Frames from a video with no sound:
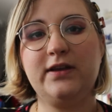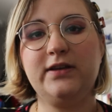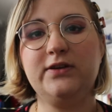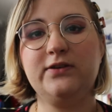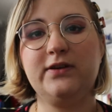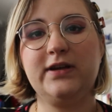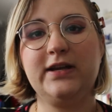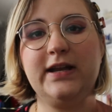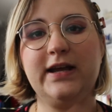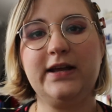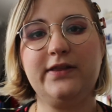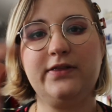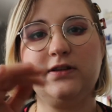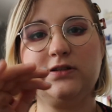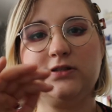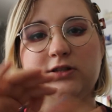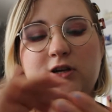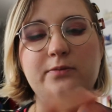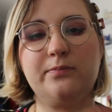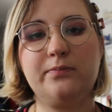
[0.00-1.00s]
then you can add the
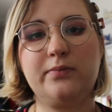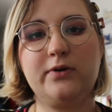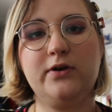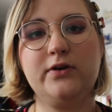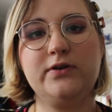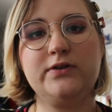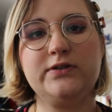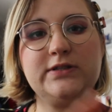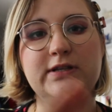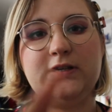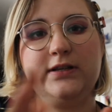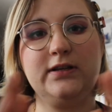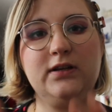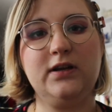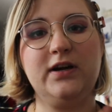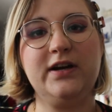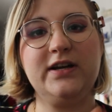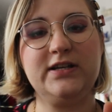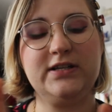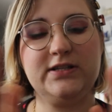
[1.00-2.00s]
top coat and the
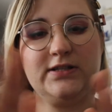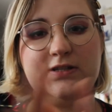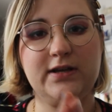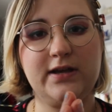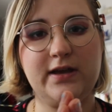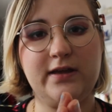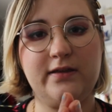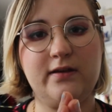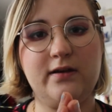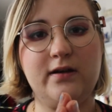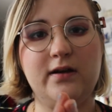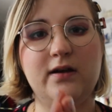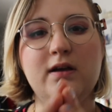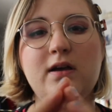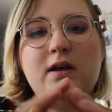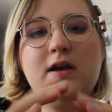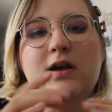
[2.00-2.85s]
lining together.